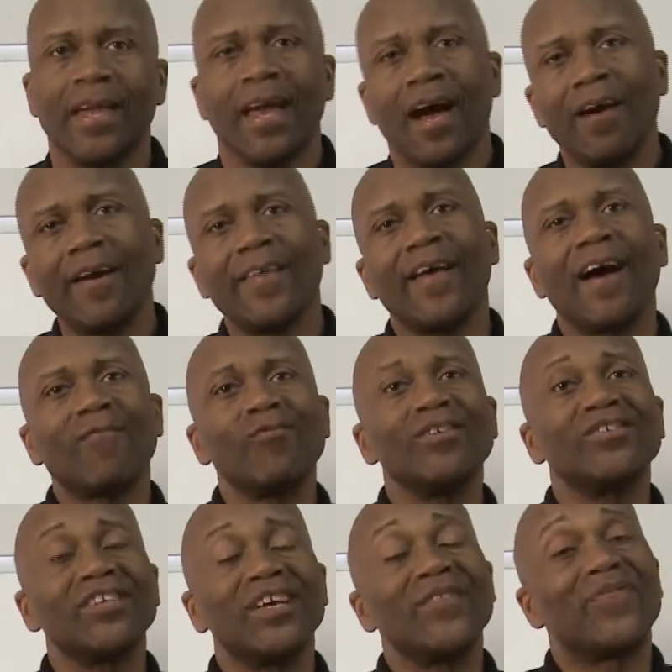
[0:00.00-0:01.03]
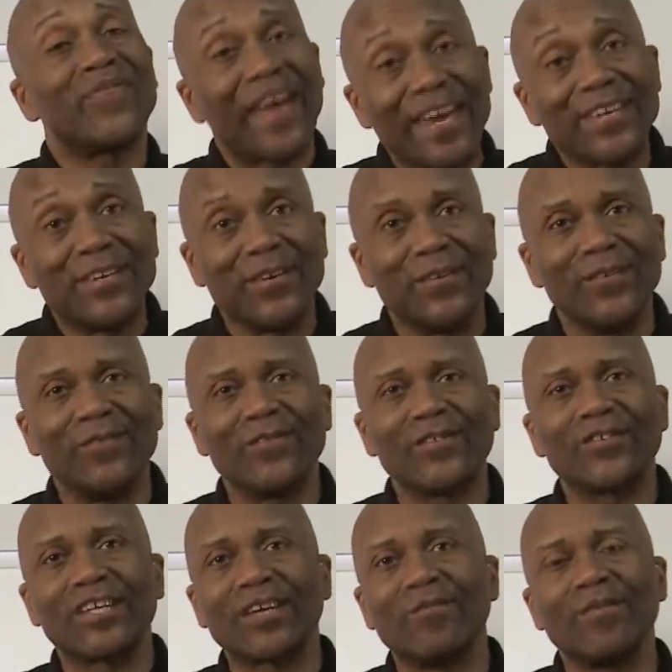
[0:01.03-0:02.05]
All right, I want to say thank you for
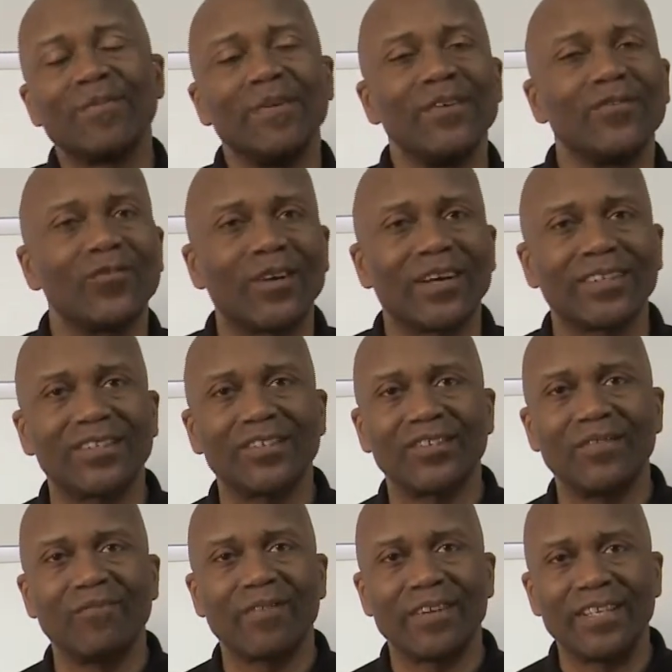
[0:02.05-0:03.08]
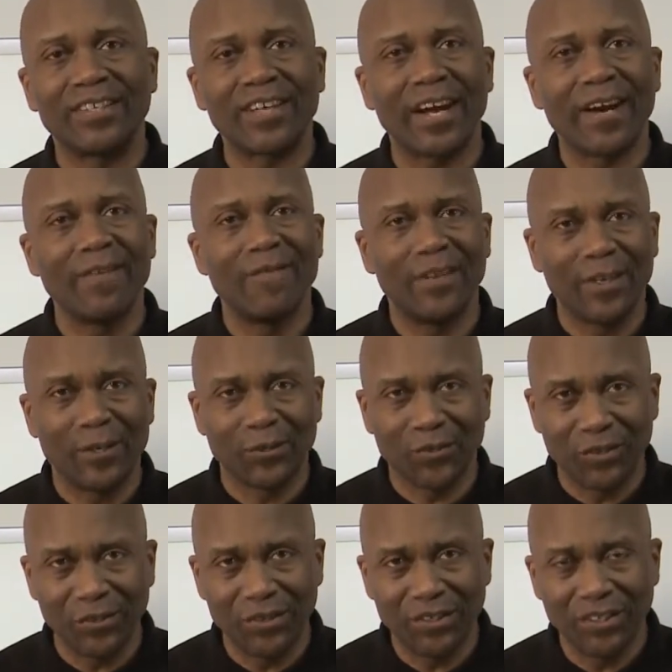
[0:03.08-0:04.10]
sticking with me throughout this entire video
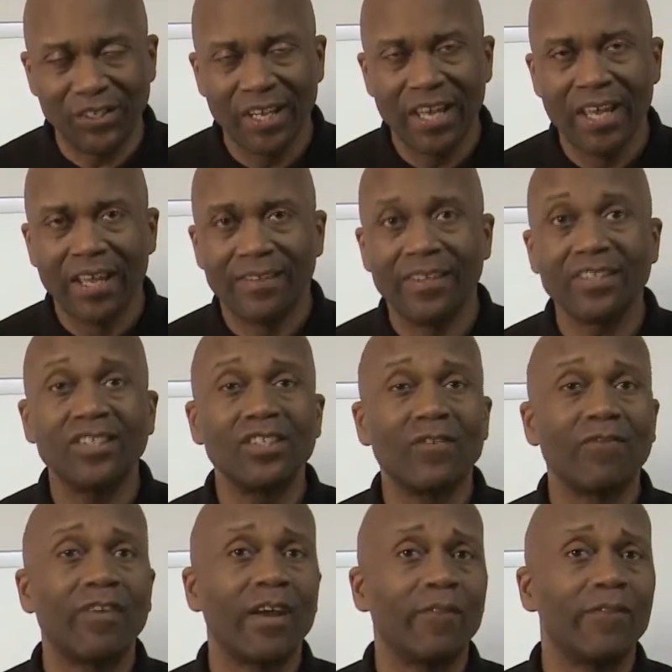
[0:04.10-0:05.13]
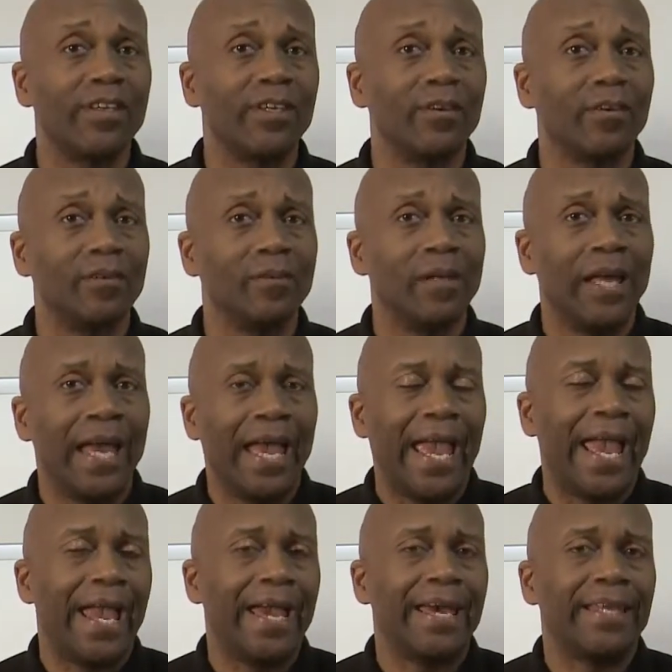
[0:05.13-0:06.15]
series. This is the final video,
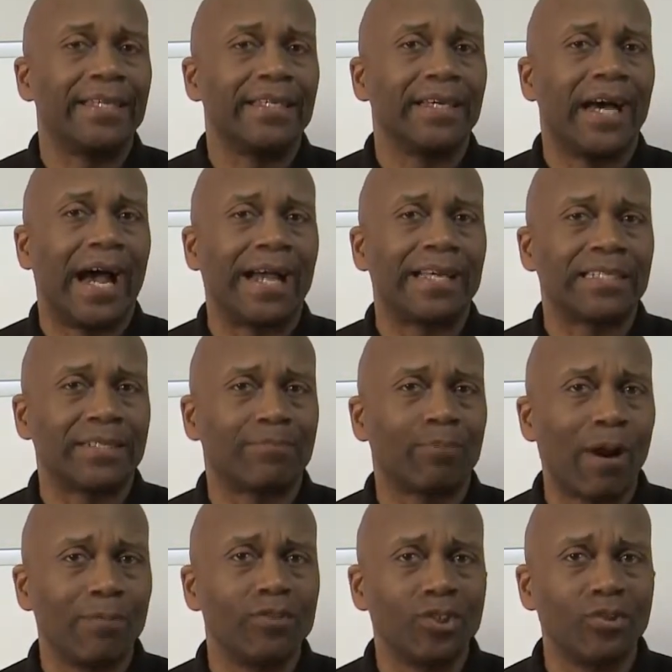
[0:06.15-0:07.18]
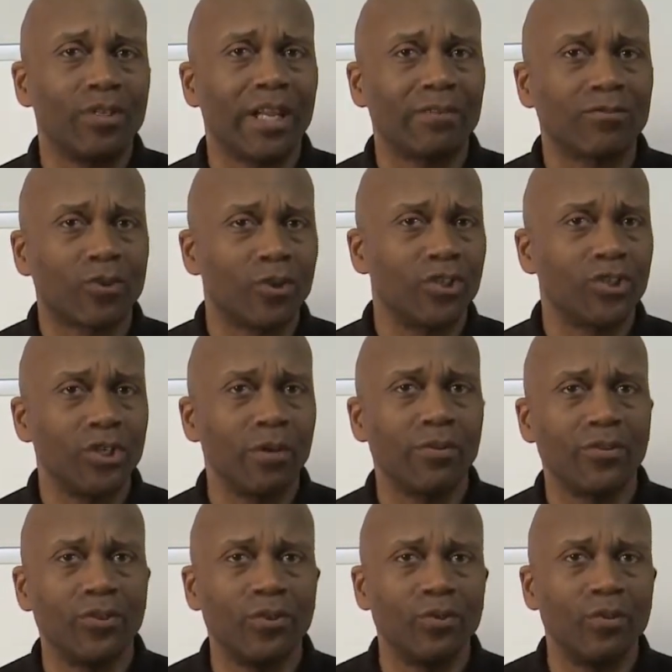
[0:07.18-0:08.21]
and I promised you that I was going to share
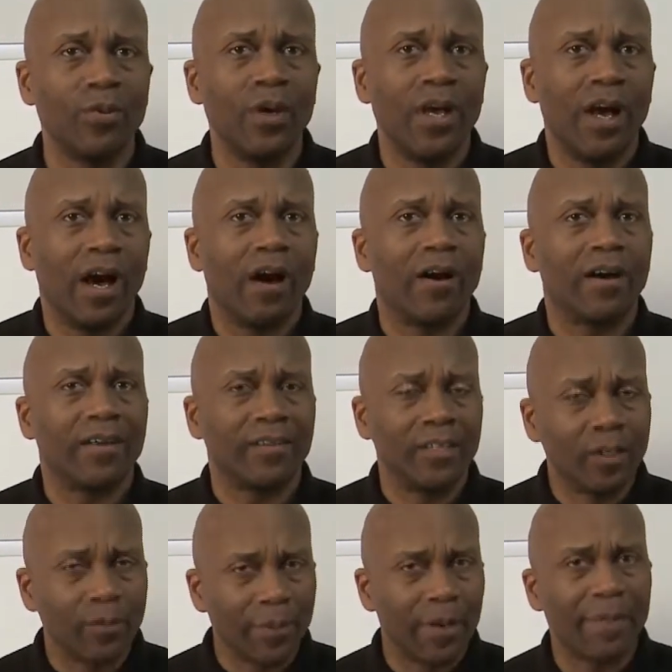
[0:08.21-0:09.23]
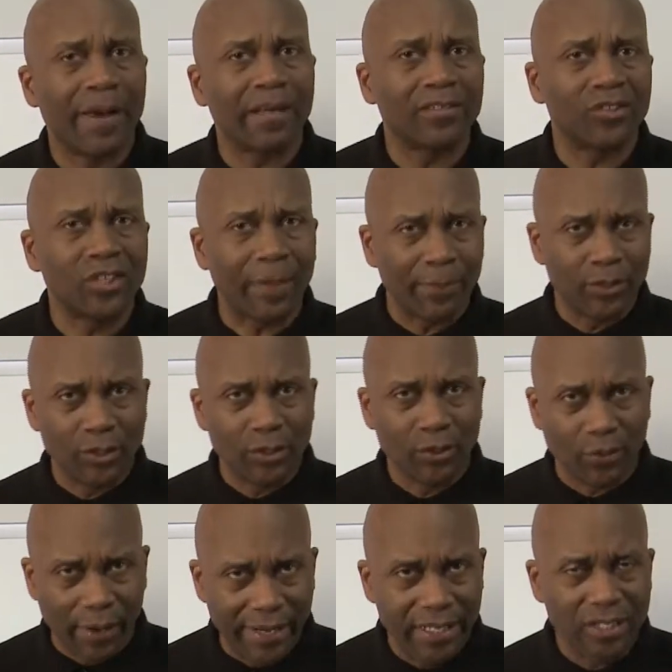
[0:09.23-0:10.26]
with you a little bit about Step Into Your
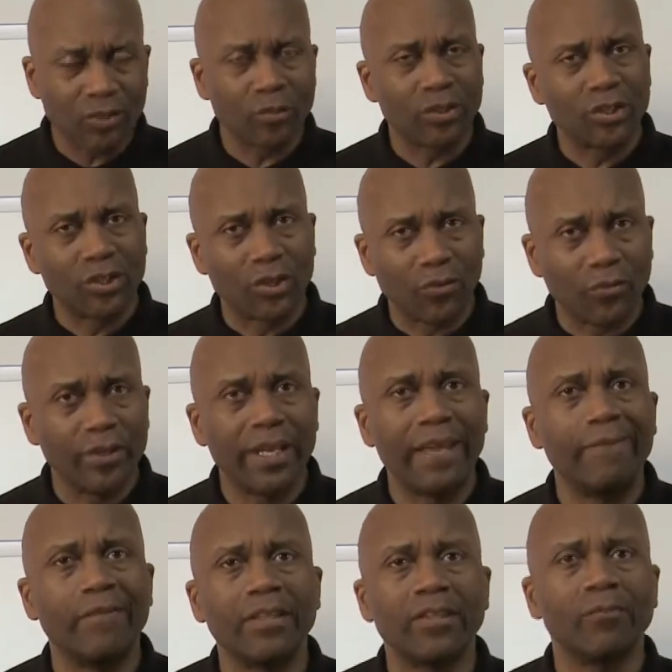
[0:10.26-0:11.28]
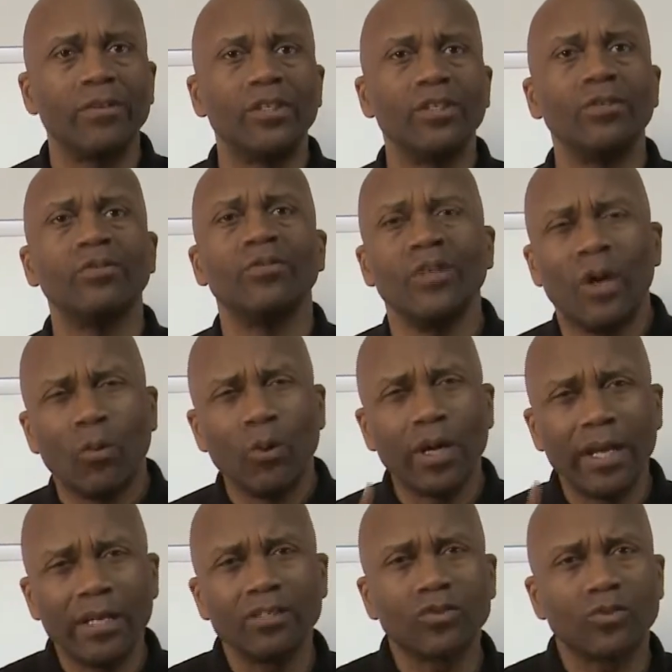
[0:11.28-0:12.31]
Greatness, which is a 3-day event that we do.
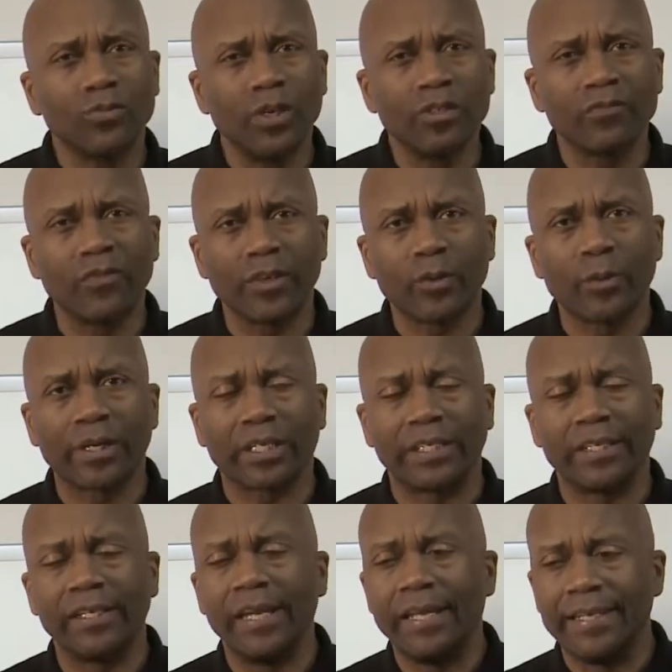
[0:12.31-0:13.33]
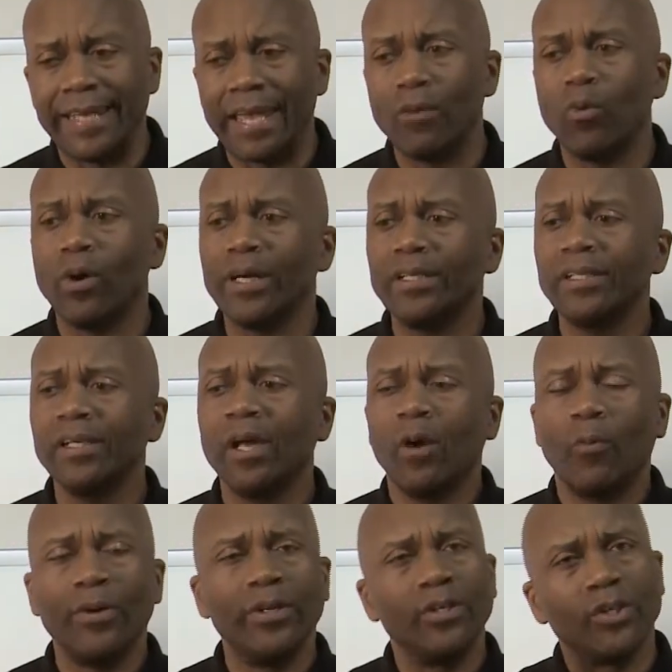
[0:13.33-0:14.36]
Here's very quickly. Day 1,
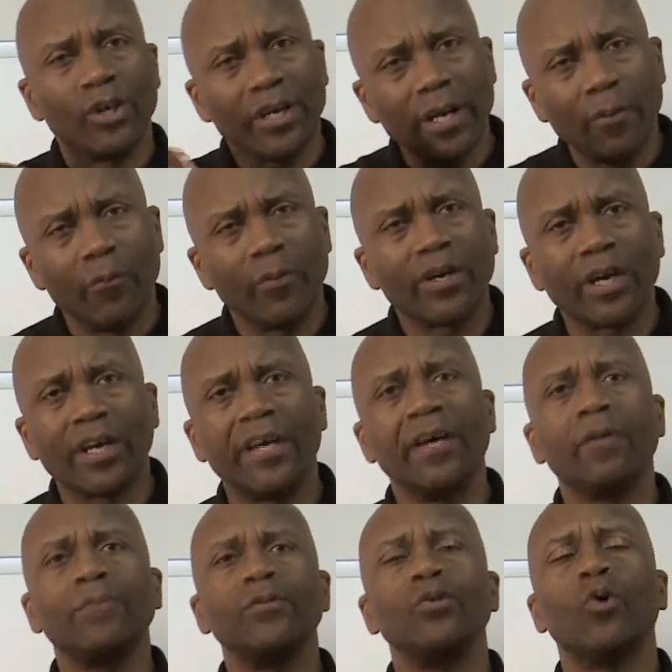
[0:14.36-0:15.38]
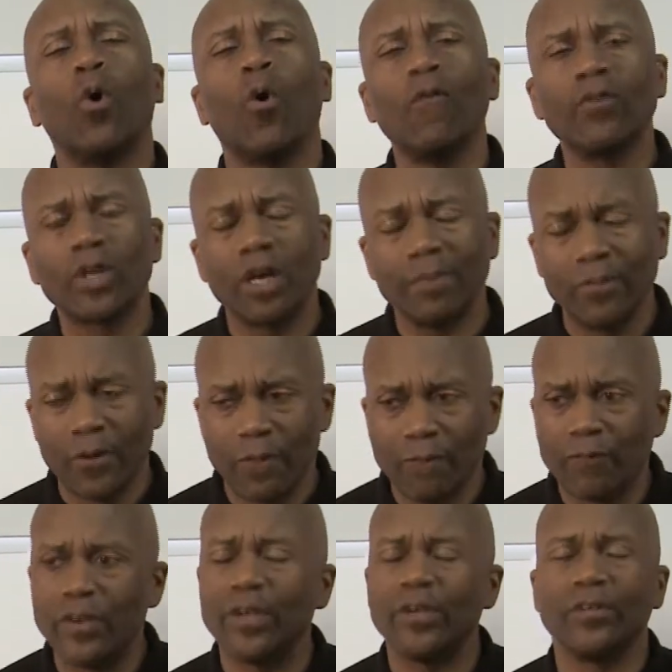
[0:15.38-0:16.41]
we're going to help you overcome your
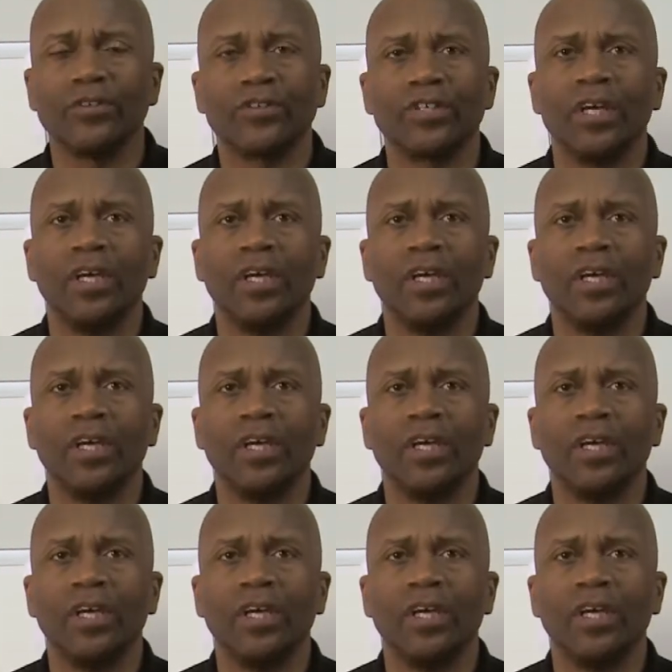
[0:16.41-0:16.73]
fears.